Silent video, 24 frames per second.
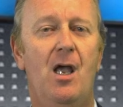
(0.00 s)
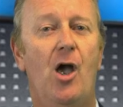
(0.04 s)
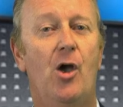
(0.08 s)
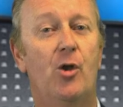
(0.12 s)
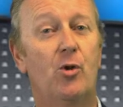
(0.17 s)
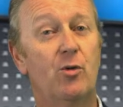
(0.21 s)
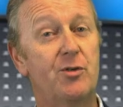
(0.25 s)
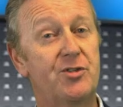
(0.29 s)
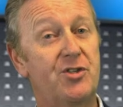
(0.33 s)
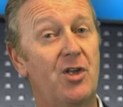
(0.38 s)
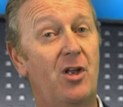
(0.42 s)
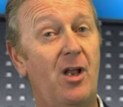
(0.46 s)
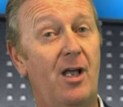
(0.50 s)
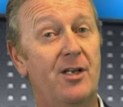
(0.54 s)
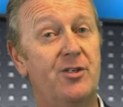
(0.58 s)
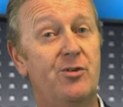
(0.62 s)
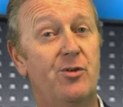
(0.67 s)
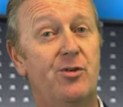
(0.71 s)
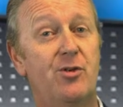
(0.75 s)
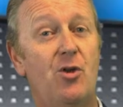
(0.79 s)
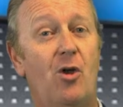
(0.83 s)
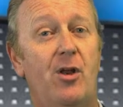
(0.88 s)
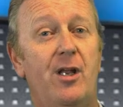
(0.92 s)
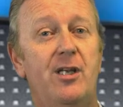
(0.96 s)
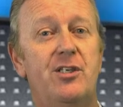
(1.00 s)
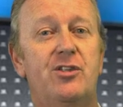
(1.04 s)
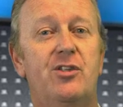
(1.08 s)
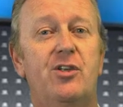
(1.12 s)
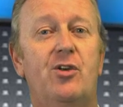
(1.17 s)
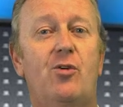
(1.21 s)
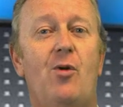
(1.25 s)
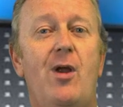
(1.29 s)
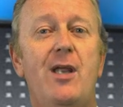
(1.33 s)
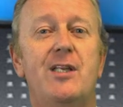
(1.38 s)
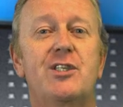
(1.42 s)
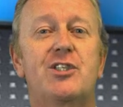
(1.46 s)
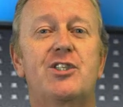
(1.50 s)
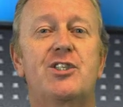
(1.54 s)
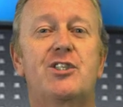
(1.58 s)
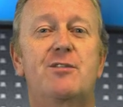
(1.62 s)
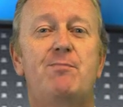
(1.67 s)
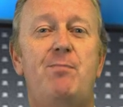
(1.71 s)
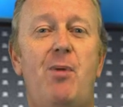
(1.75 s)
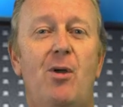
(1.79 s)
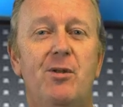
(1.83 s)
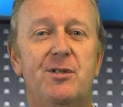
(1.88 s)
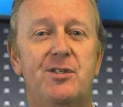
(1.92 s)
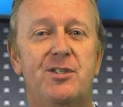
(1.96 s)
I'd also like to acknowledge the great
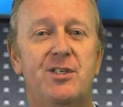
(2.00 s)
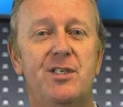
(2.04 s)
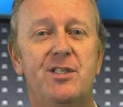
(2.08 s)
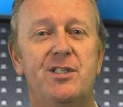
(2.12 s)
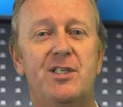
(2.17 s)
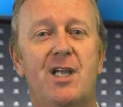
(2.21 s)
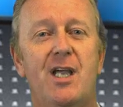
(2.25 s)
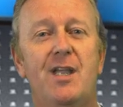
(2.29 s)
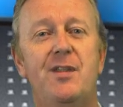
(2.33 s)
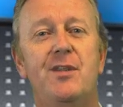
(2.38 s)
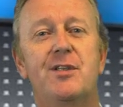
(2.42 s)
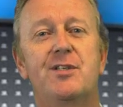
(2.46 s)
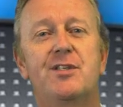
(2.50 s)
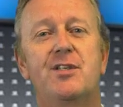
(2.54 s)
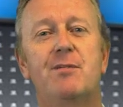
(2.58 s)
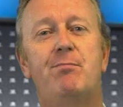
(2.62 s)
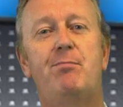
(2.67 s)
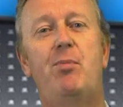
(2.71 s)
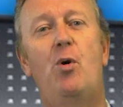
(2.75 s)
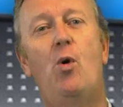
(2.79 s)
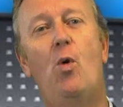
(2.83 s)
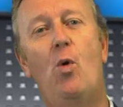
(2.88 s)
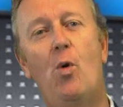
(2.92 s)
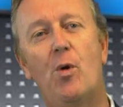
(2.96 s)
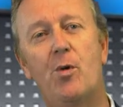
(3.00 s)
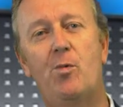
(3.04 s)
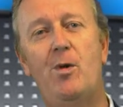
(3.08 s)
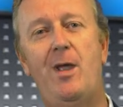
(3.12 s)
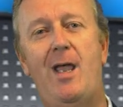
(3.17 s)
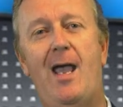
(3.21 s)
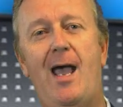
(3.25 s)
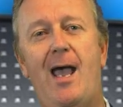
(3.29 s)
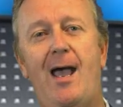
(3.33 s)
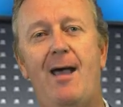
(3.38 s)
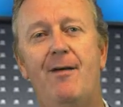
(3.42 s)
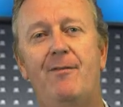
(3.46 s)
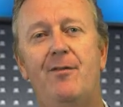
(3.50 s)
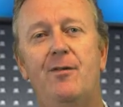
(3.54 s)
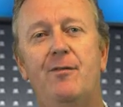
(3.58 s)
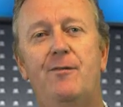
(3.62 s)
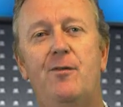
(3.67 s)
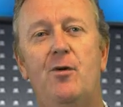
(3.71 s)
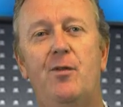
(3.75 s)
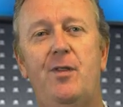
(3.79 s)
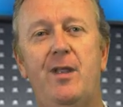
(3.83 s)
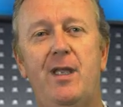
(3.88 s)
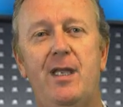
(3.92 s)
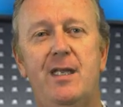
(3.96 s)
sponsors and the support we have
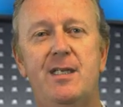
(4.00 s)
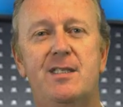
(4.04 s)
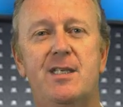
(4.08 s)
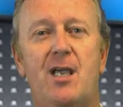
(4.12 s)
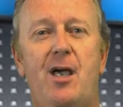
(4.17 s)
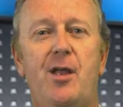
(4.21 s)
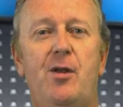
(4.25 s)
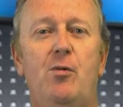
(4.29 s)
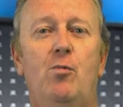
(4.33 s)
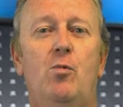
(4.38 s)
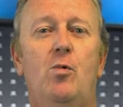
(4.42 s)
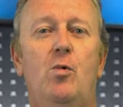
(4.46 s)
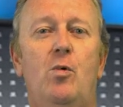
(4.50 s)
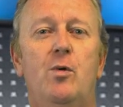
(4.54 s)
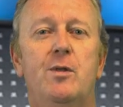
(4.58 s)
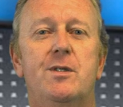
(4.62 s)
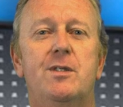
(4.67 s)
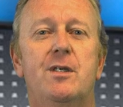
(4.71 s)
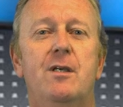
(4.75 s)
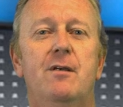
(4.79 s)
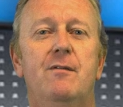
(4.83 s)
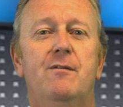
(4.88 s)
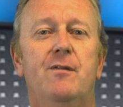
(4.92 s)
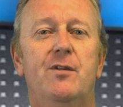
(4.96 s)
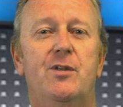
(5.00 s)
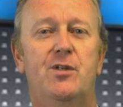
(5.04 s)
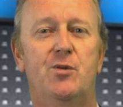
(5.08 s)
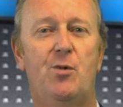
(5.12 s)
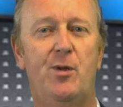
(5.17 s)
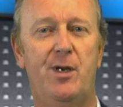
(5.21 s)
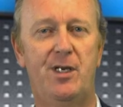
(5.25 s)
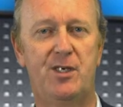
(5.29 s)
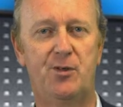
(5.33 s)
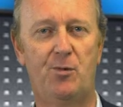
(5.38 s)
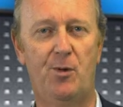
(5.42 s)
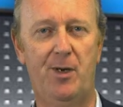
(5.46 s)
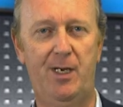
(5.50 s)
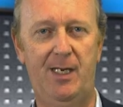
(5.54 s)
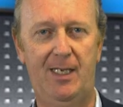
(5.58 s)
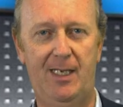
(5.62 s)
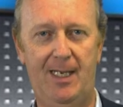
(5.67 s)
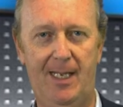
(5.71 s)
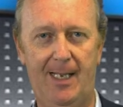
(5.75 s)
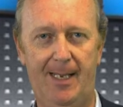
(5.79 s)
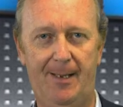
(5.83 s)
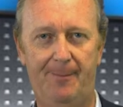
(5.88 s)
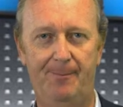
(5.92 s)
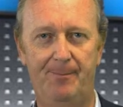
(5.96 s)
for the INCITE Awards for the 2020
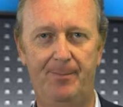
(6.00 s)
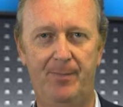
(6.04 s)
year.